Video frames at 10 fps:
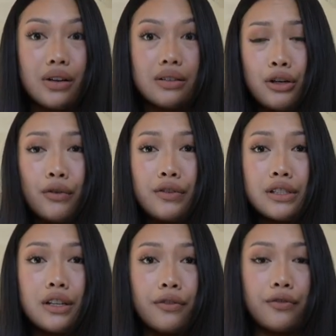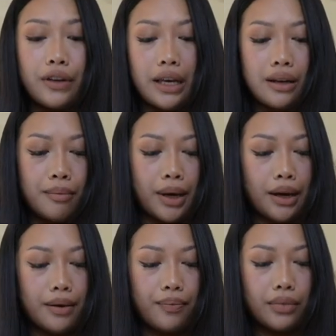I don't know if it's gonna fit,
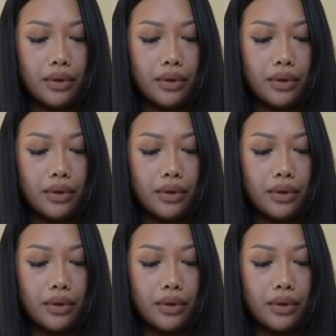but